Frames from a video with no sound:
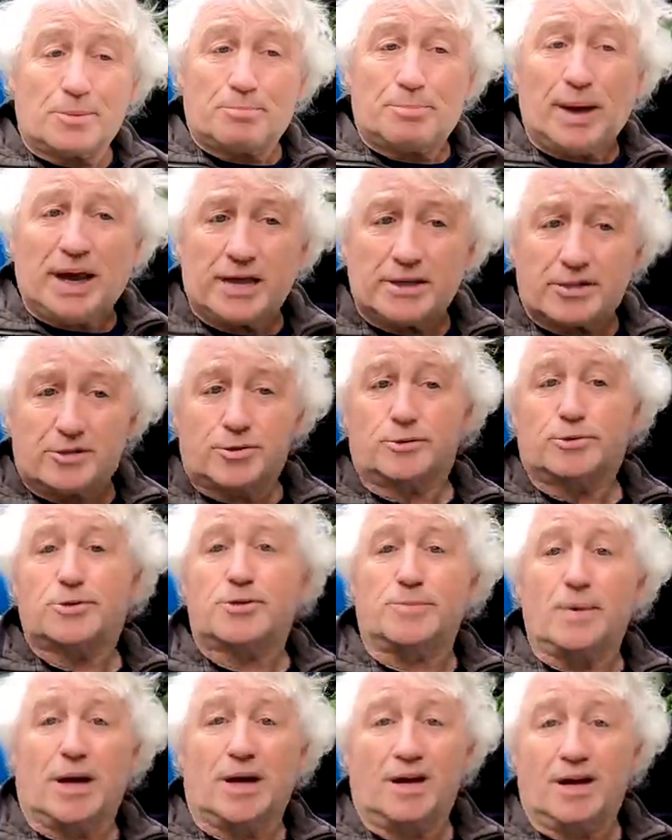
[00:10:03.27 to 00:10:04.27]
a petrol
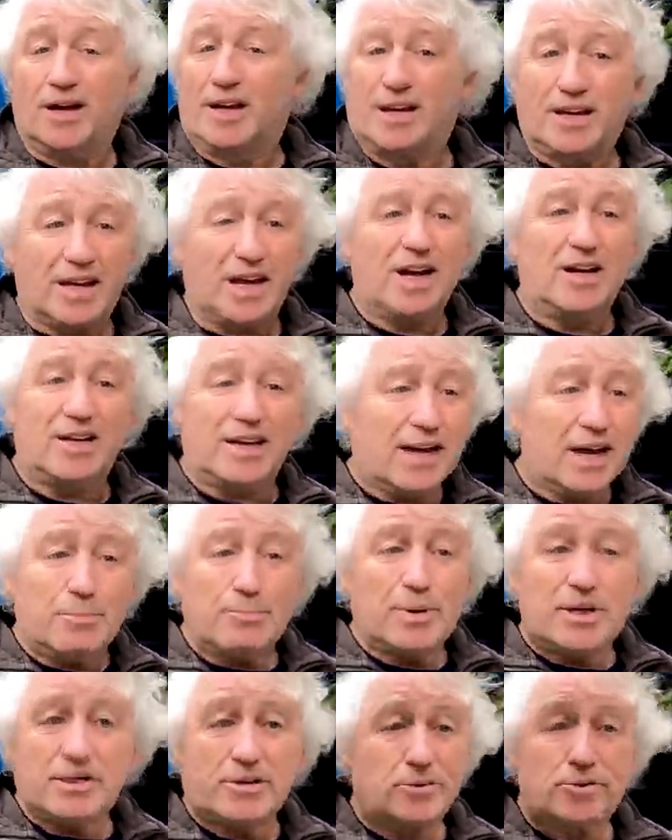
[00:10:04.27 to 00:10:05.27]
smart. You can't
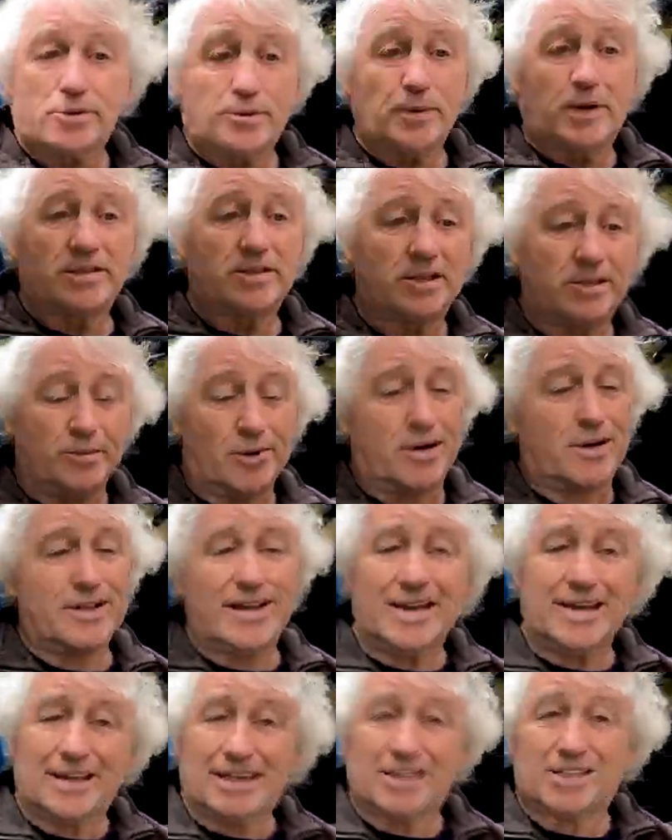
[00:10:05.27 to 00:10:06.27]
get petrol smarts anymore. I
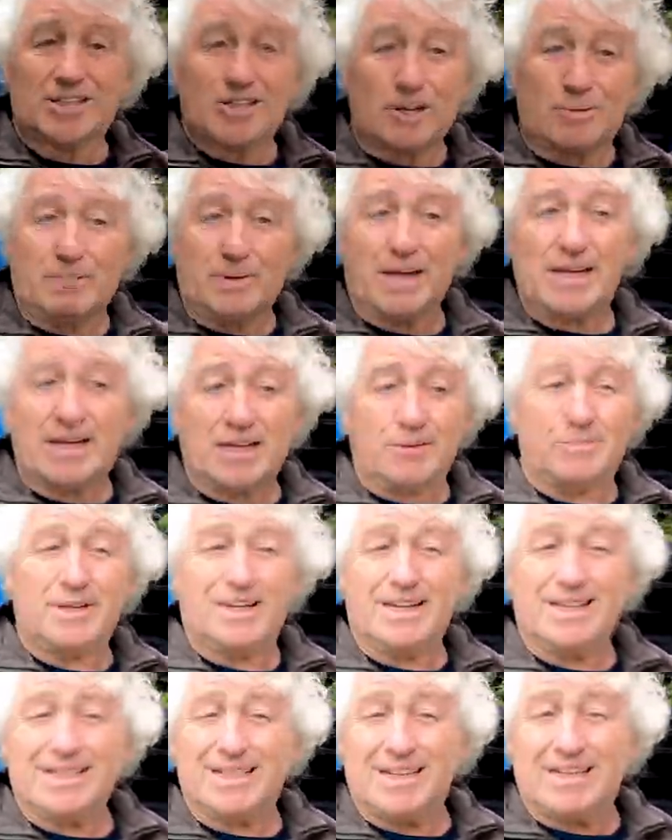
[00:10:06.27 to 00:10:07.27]
think they stopped making them
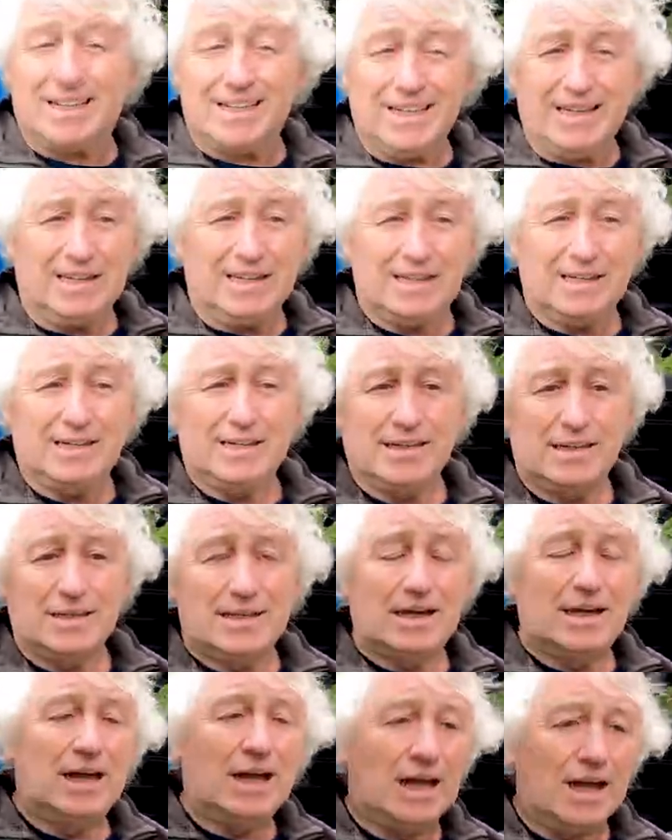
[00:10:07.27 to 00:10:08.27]
in 18.
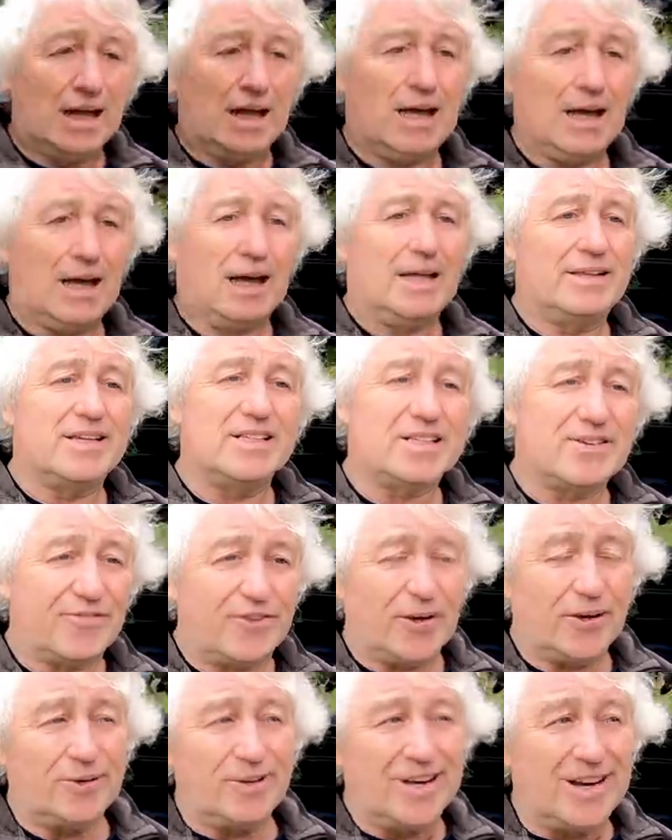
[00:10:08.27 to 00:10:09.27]
Uh, there's a
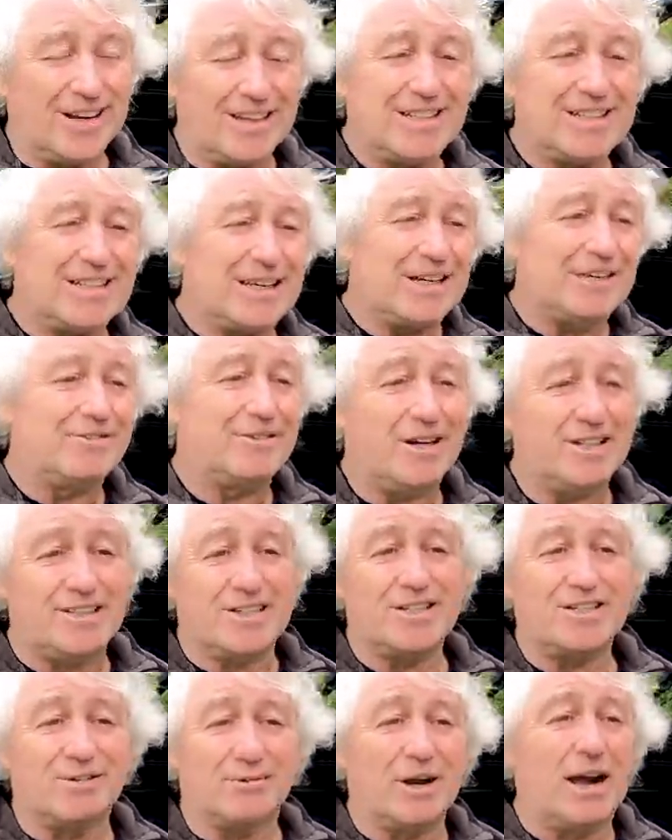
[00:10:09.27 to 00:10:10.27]
few 19
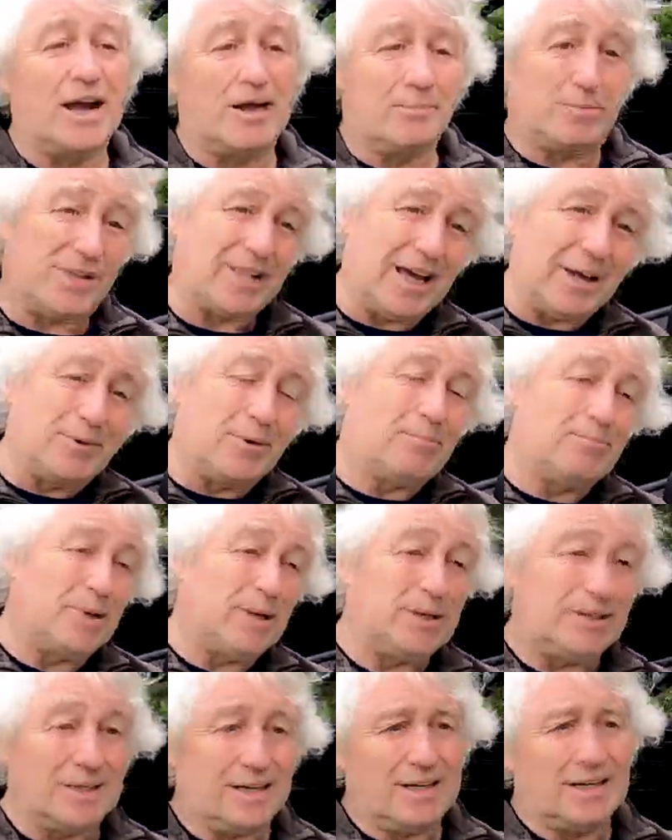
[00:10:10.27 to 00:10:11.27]
Reggies around, but they were
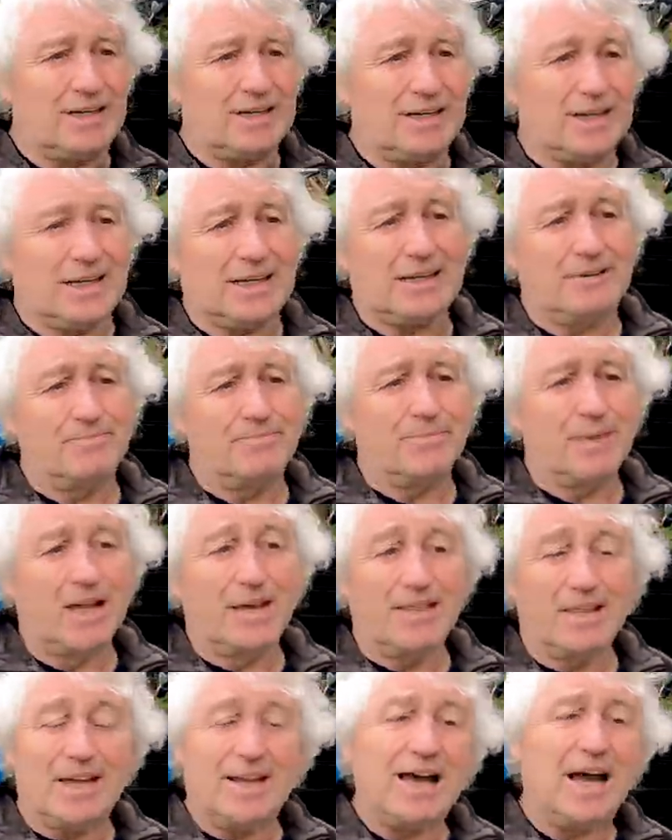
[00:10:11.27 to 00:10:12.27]
built earlier.
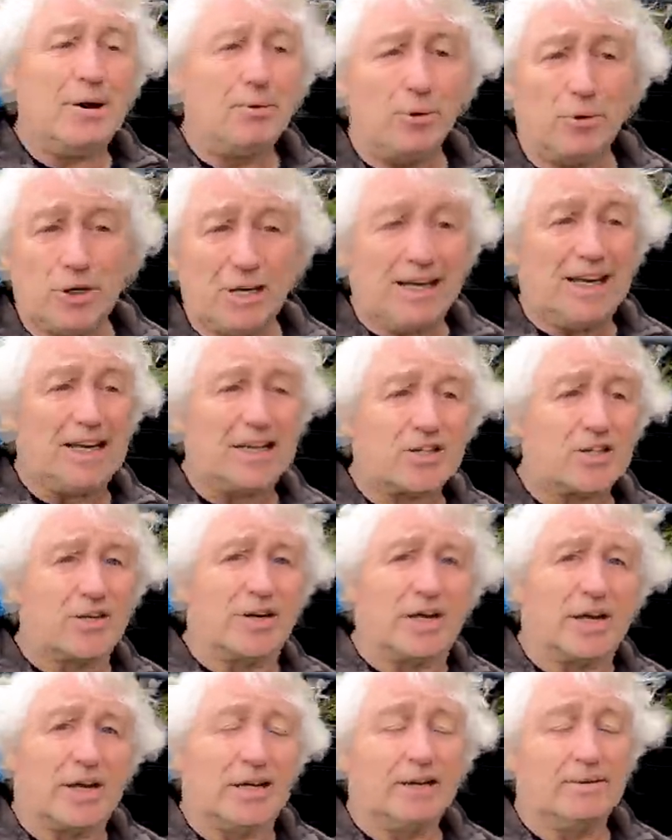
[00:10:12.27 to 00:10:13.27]
They're now all
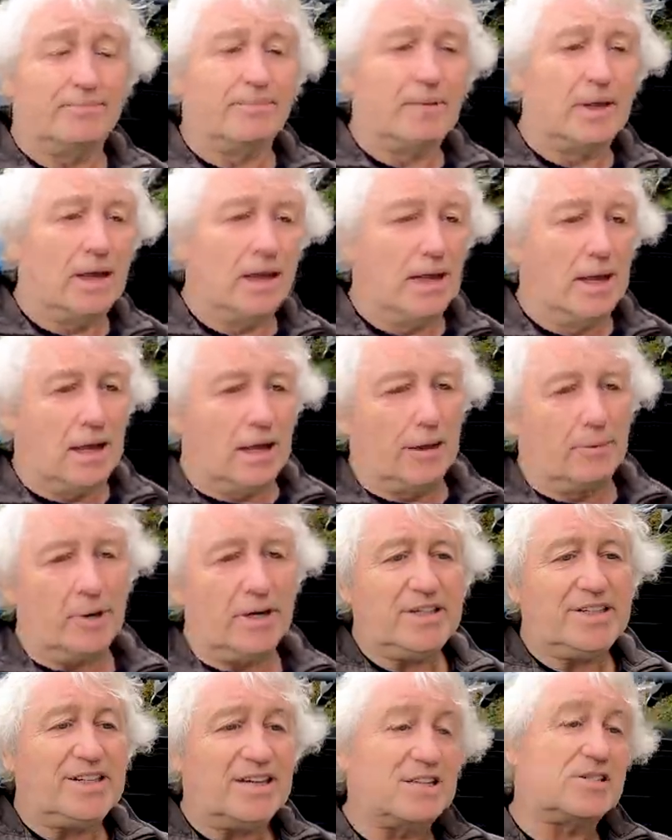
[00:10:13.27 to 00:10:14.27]
electric
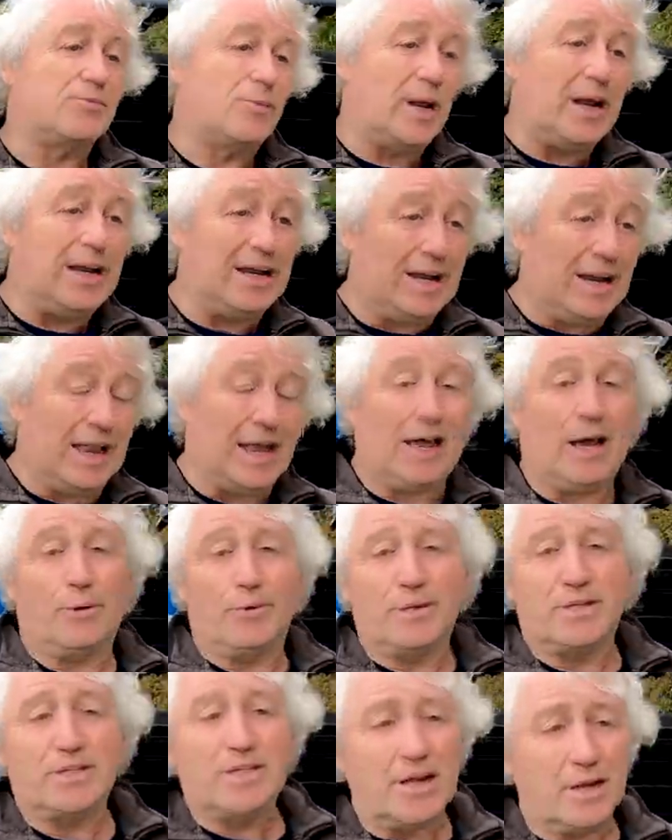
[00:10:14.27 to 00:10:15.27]
which, as we
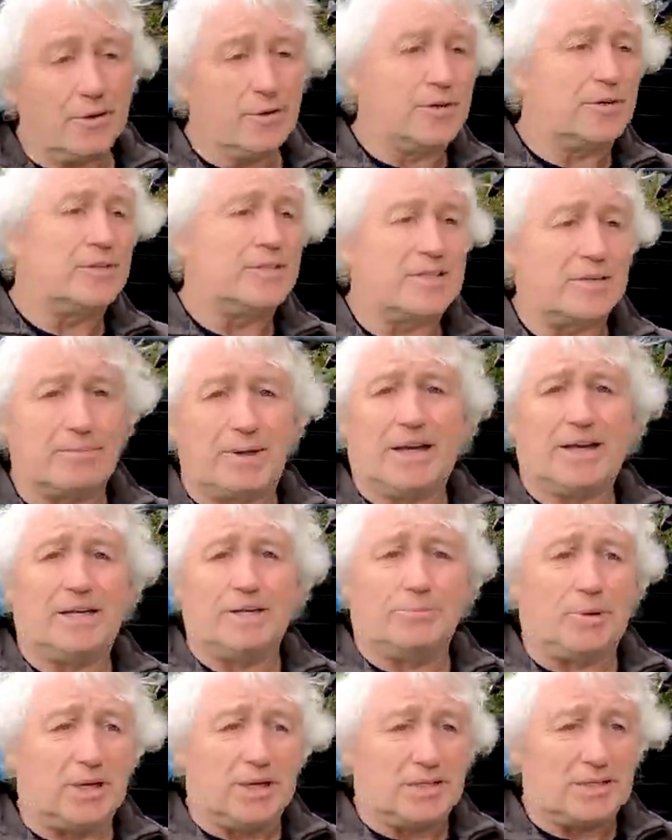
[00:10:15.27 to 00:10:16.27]
know, is no good to man
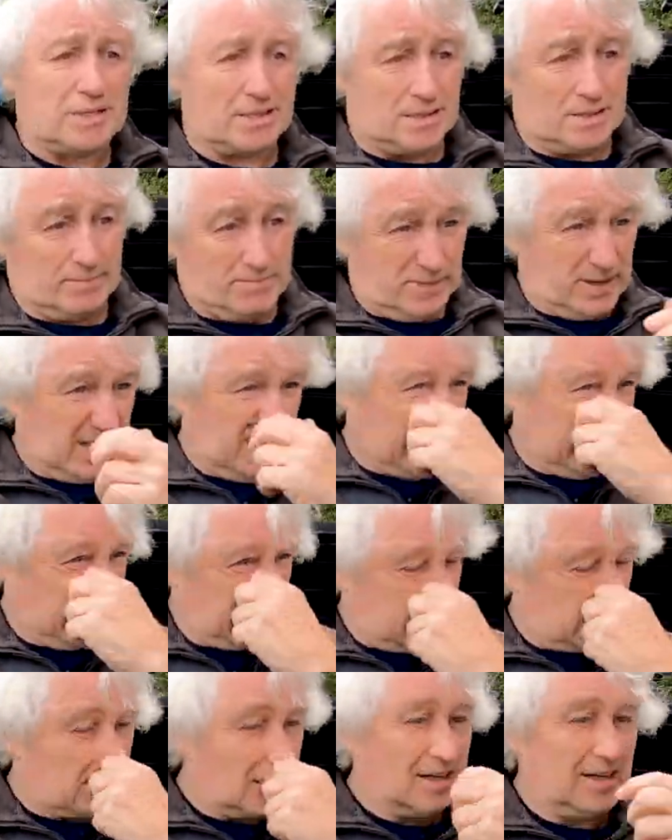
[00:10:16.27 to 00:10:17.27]
the beast
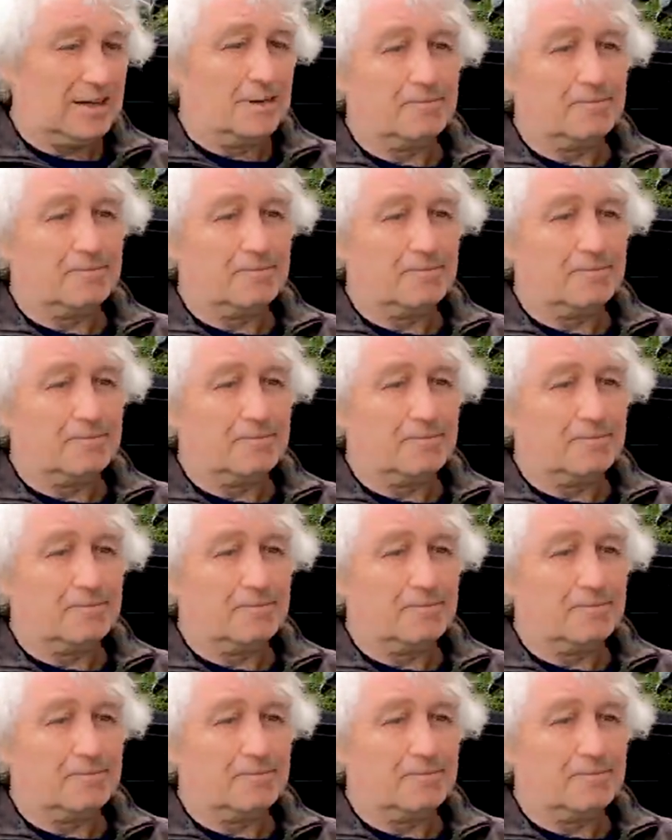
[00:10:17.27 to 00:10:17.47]
because,